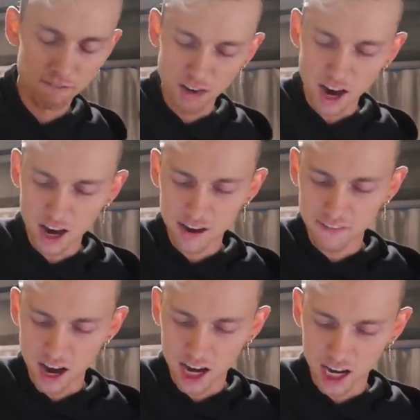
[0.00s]
Very,
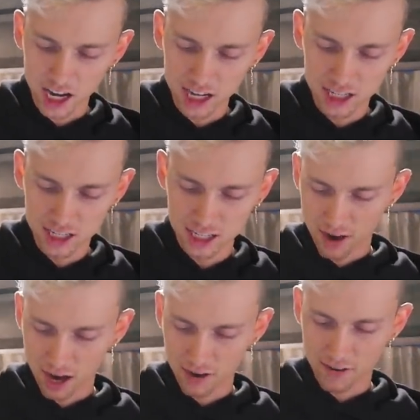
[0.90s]
very good.
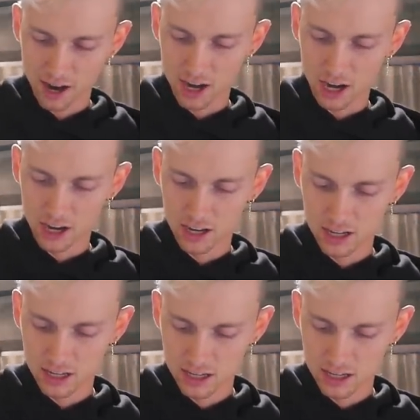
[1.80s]
Very, very good.